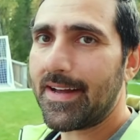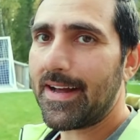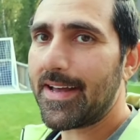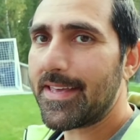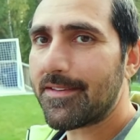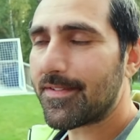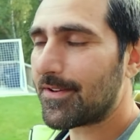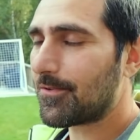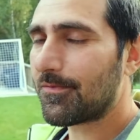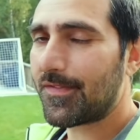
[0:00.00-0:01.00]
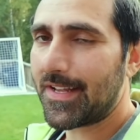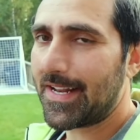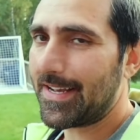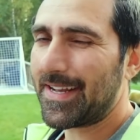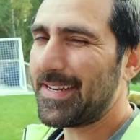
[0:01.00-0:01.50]
I even don't feel
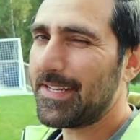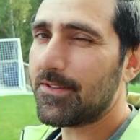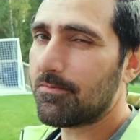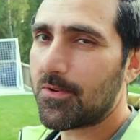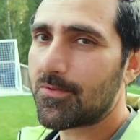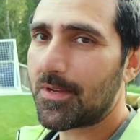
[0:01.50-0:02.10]
like I need to mow